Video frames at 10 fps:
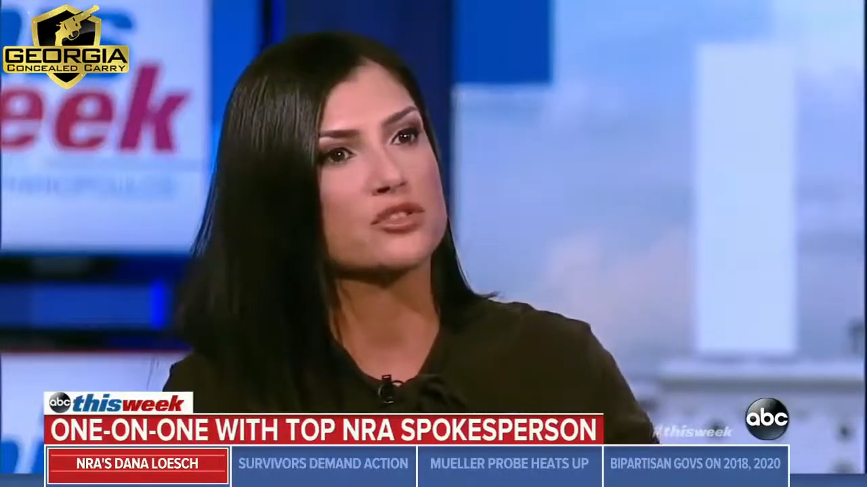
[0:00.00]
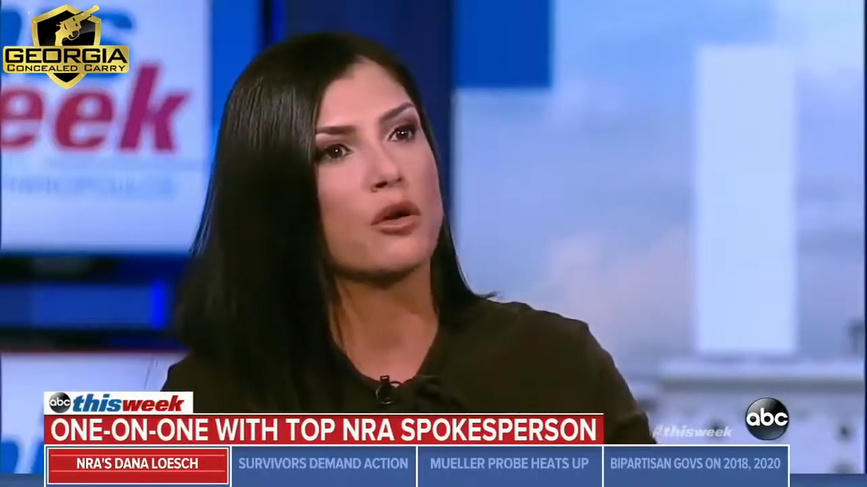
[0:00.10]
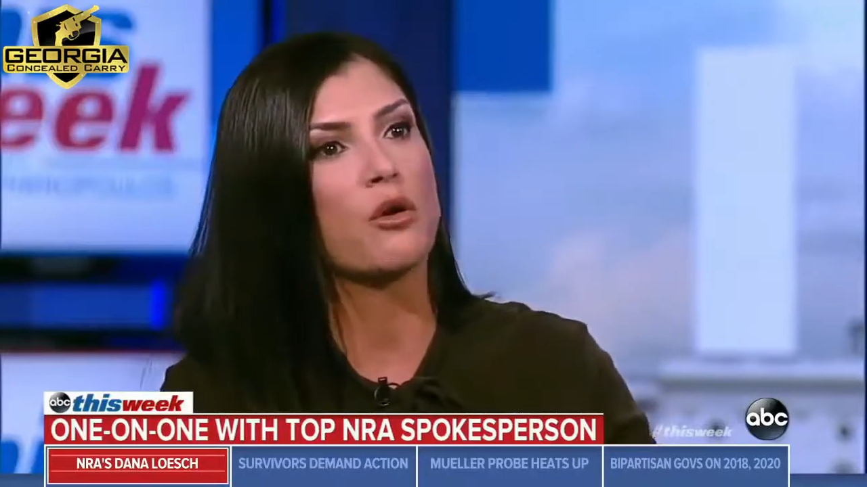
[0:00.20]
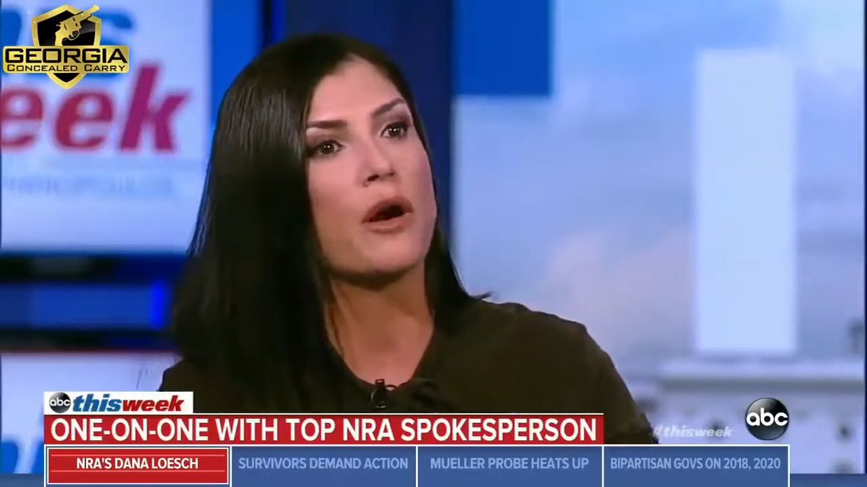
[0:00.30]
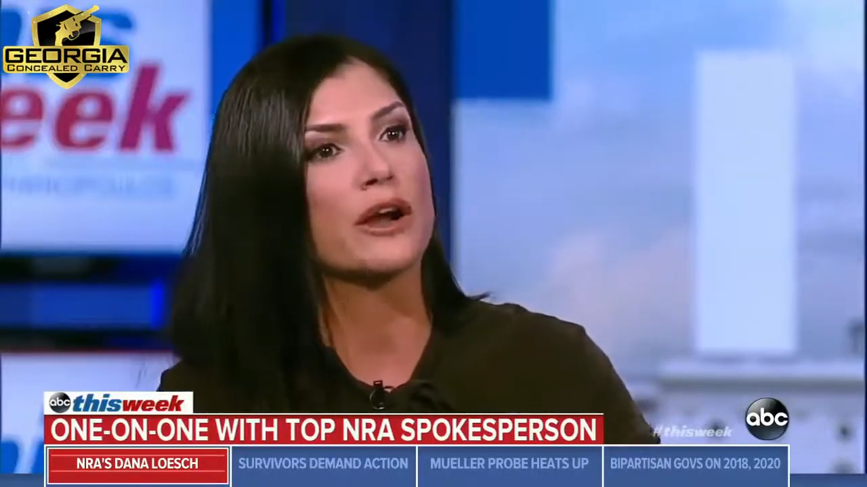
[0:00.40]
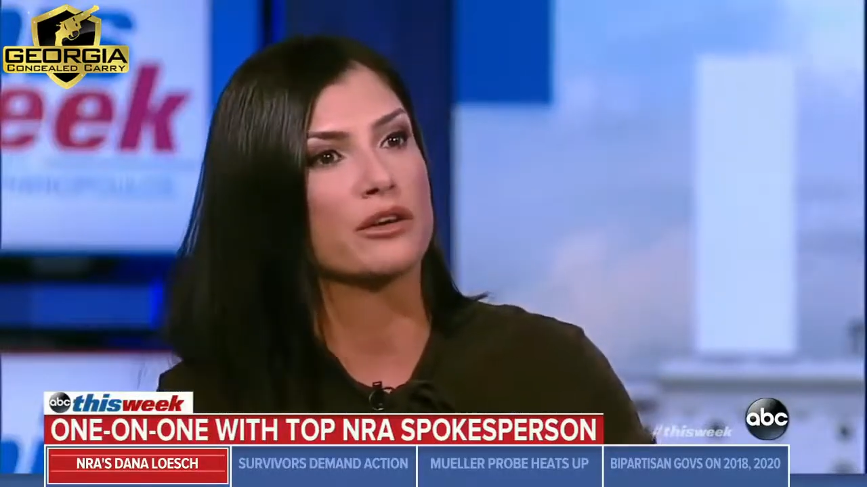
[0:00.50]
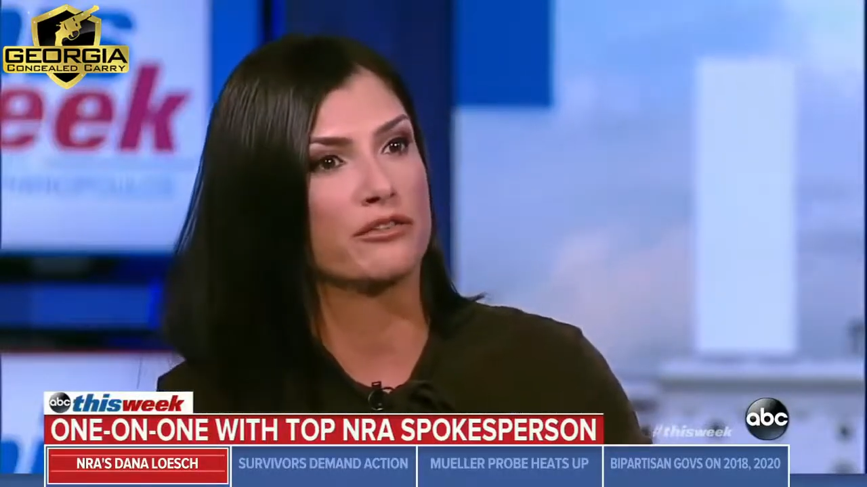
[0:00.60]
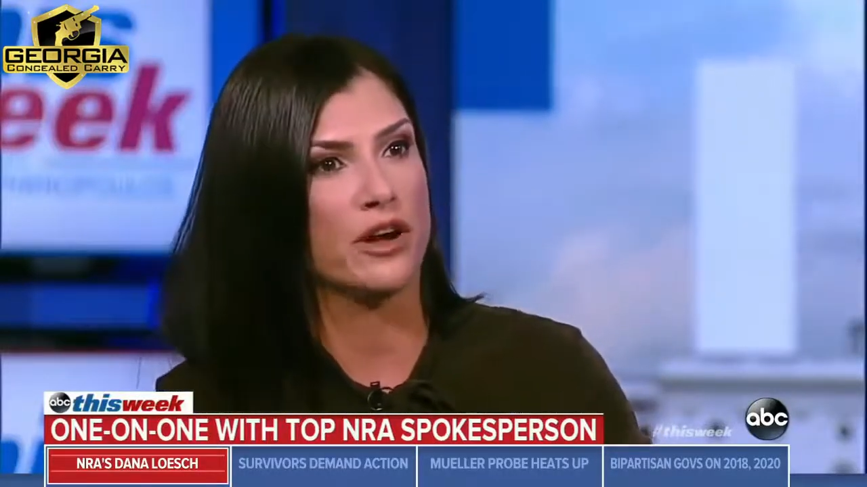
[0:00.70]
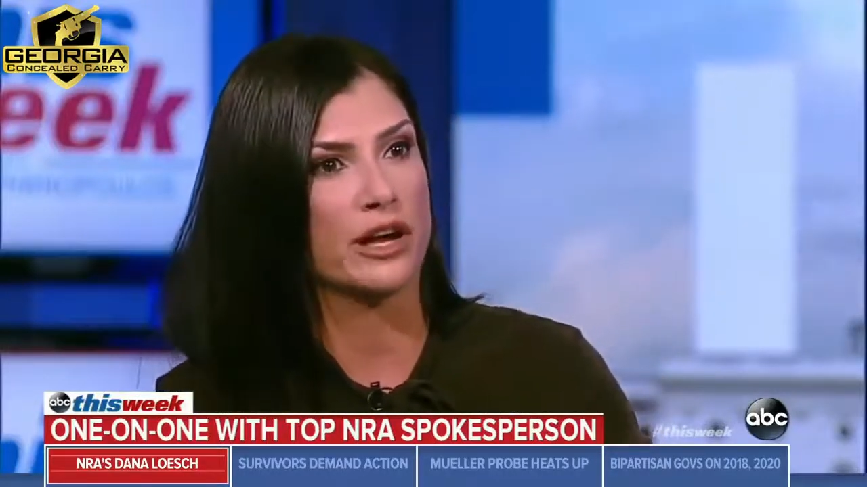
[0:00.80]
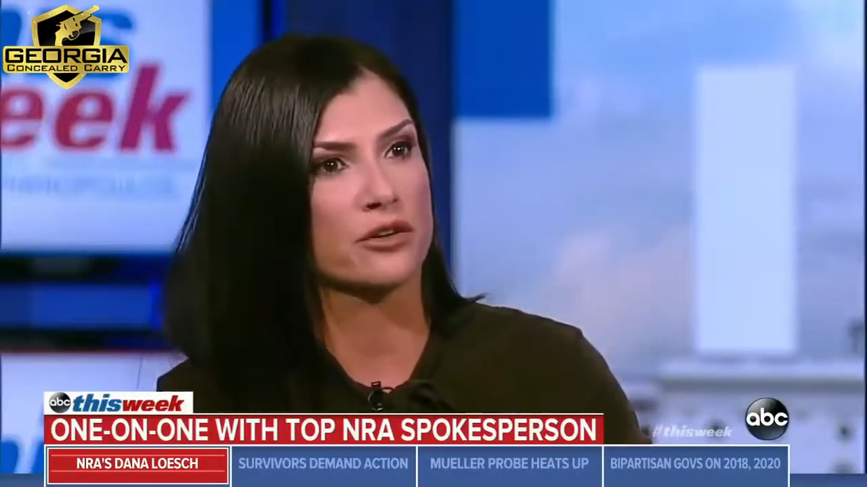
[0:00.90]
to acquire a
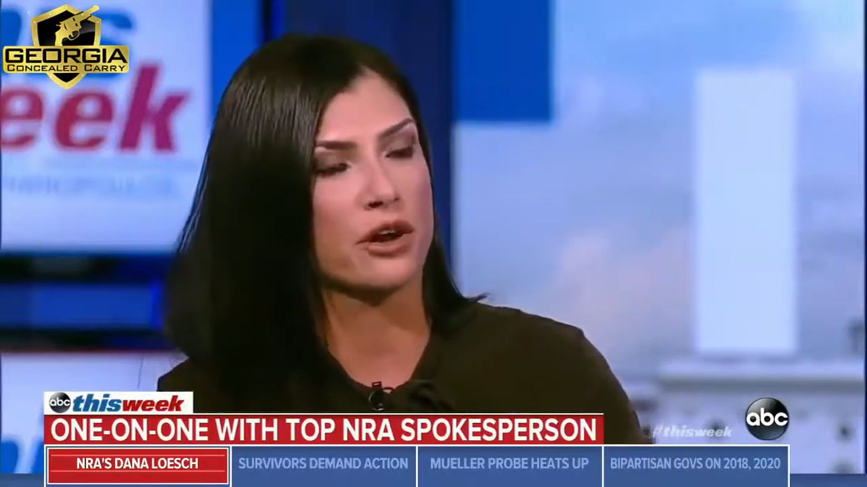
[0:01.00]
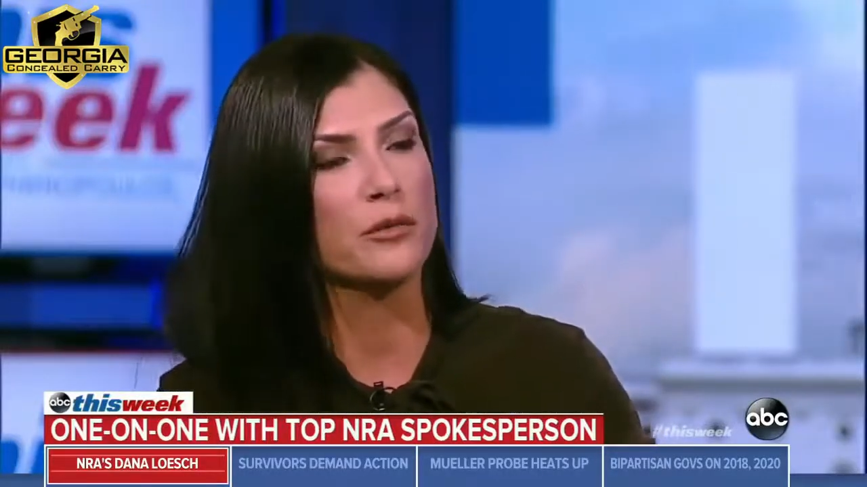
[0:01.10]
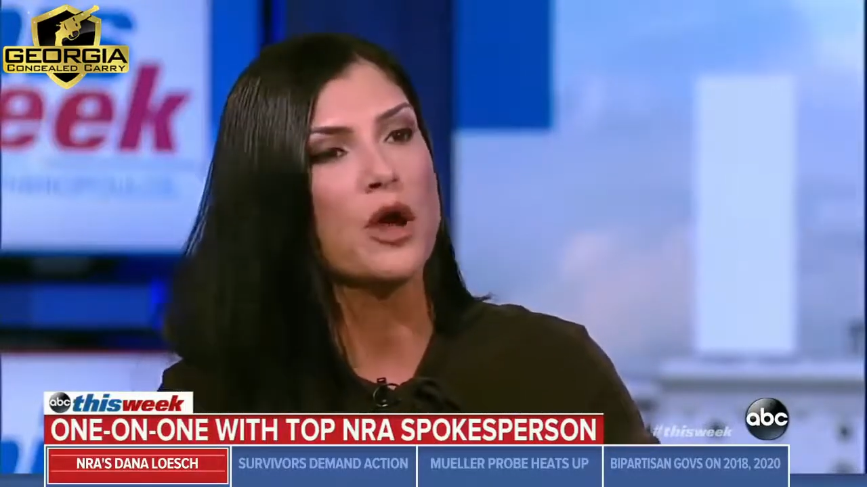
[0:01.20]
firearm.